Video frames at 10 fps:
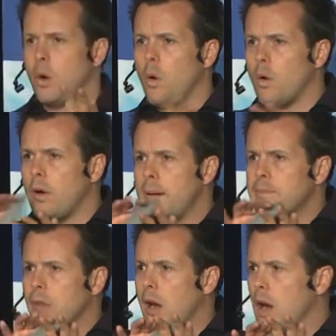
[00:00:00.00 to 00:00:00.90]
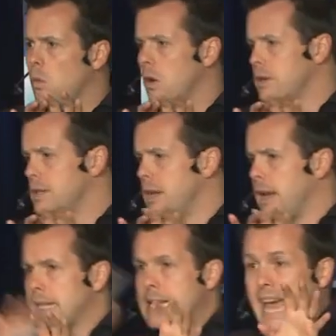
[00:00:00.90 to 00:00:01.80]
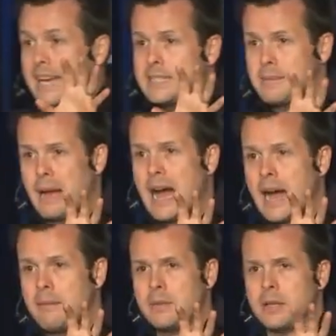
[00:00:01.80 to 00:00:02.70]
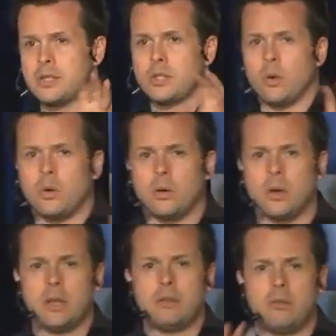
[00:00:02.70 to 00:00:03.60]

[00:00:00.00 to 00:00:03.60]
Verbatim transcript: or I want a tech department, or